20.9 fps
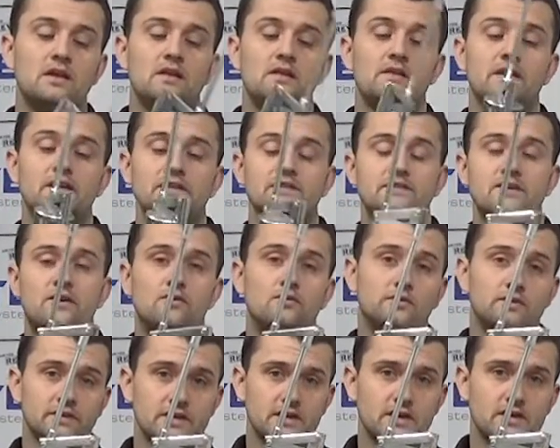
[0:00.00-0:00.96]
They
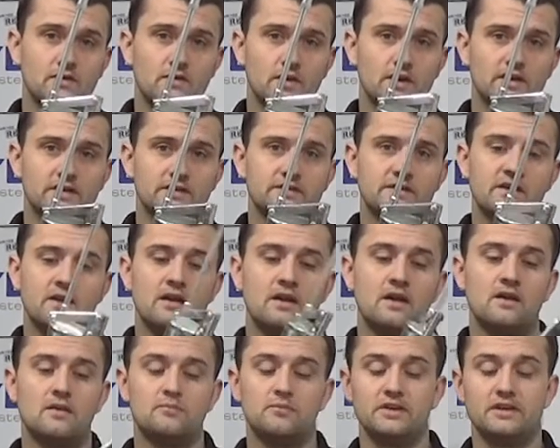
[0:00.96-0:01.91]
don't leak grease
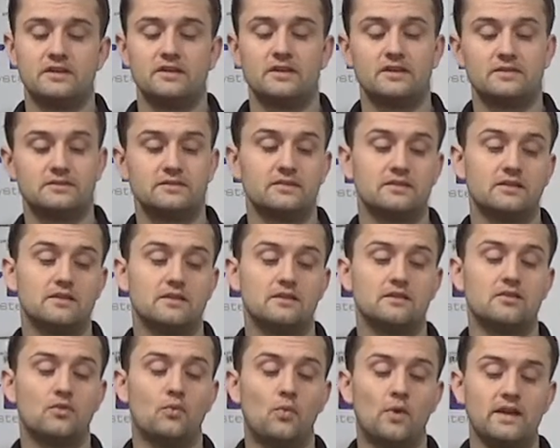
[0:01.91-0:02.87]
because of the,
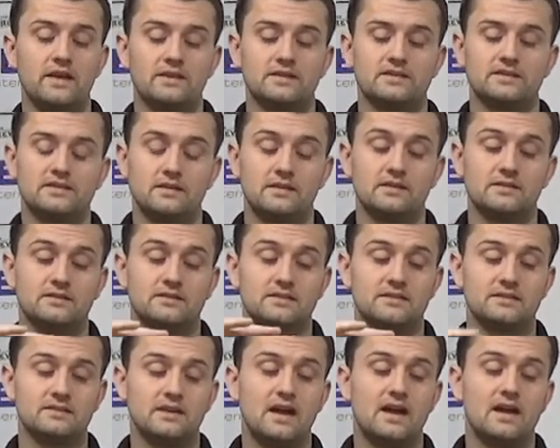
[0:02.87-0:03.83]
the way it's
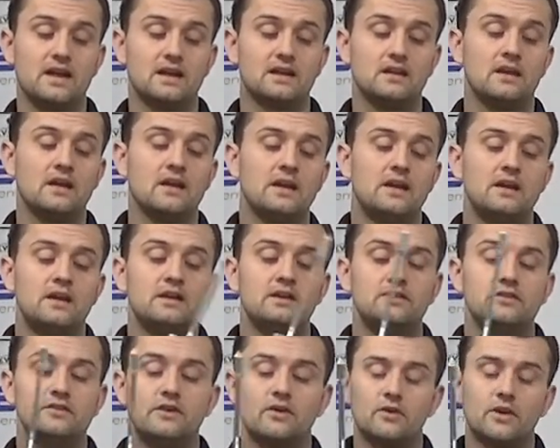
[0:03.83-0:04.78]
designed.
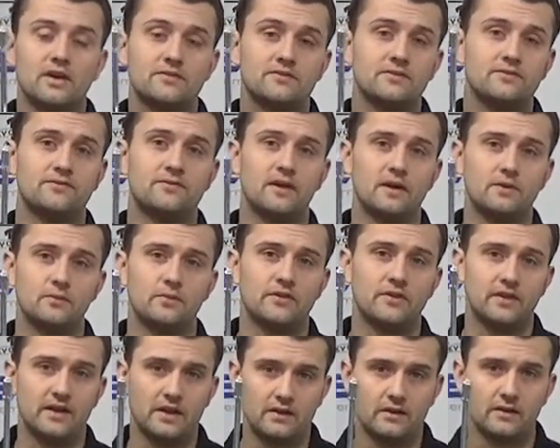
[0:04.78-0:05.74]
You don't have to fight with
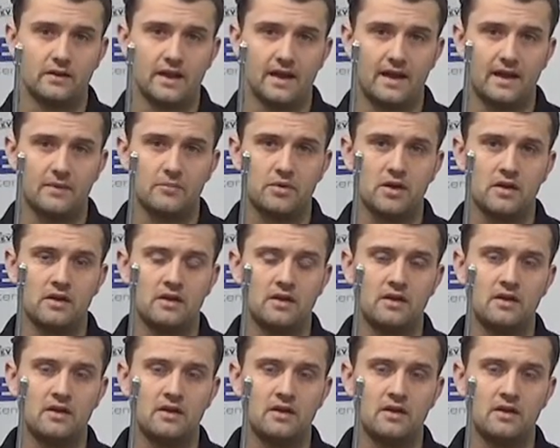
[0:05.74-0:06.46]
an air gap.